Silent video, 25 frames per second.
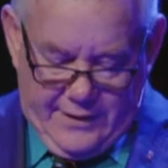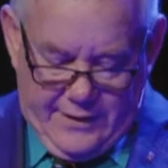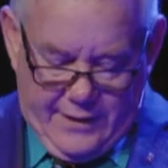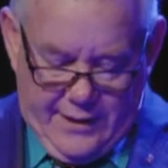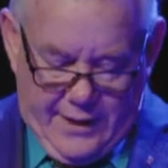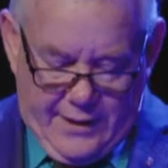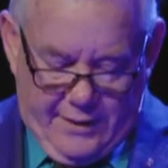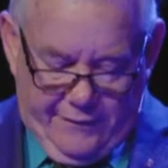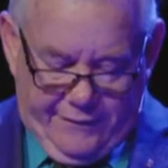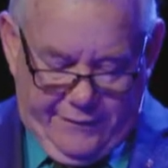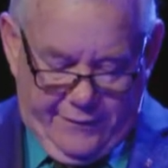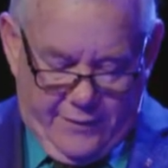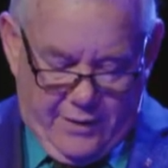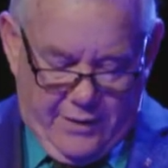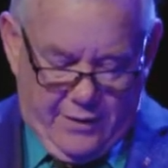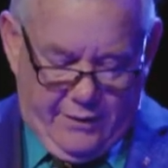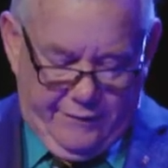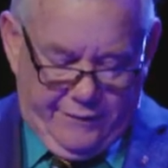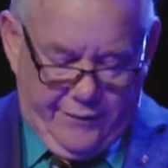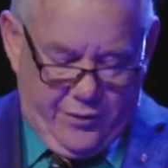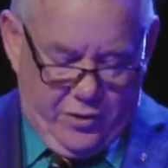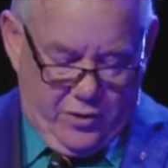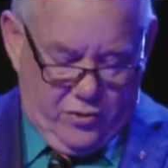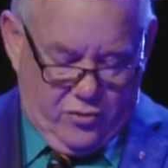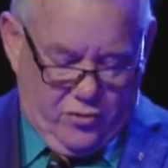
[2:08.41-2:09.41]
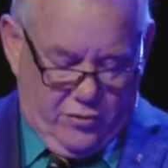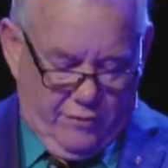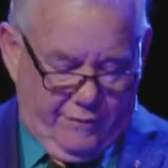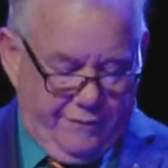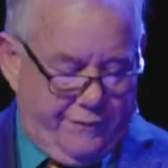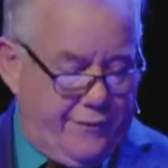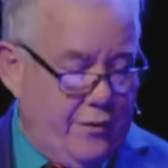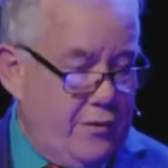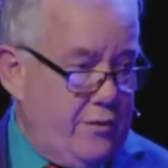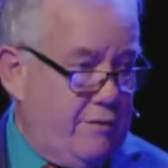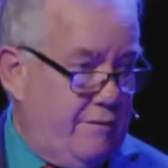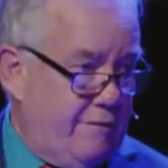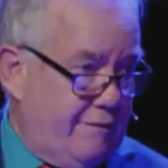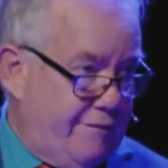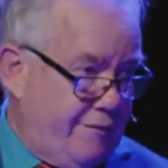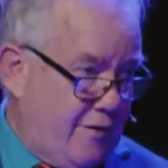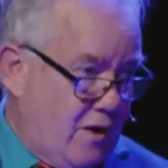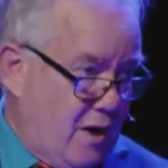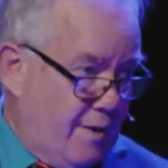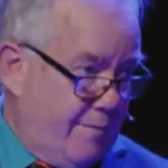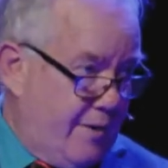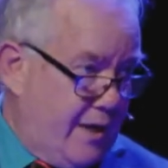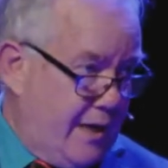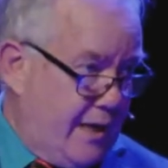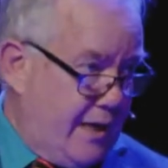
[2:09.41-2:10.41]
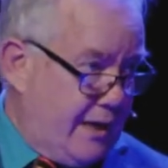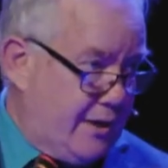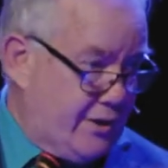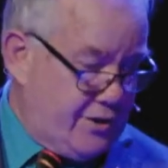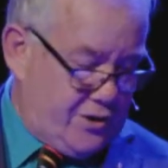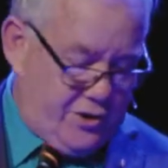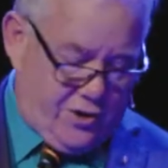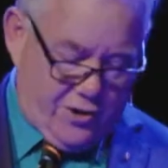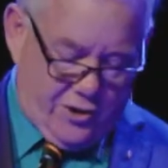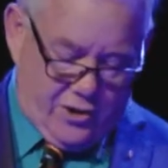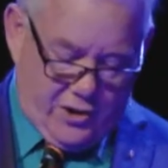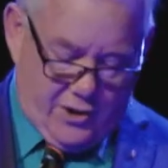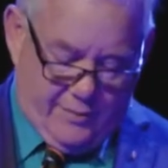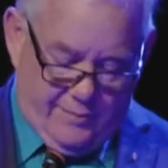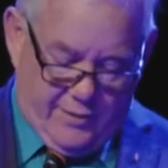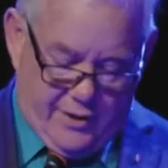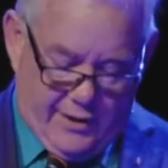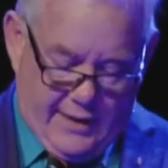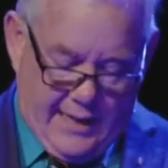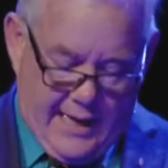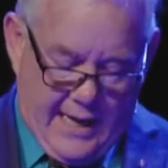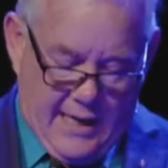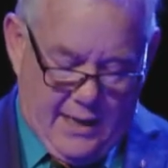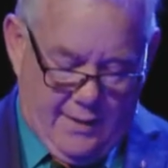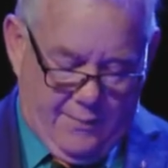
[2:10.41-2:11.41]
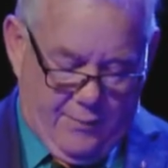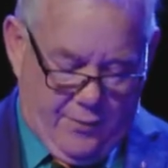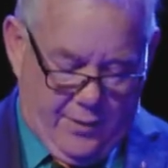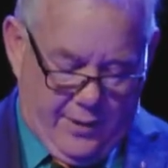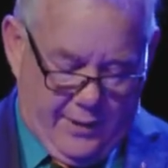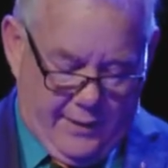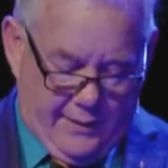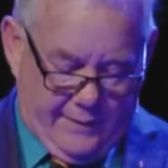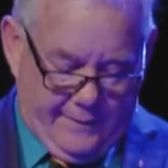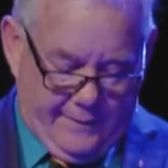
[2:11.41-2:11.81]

in the future of food and fibre ecosystem in Canterbury.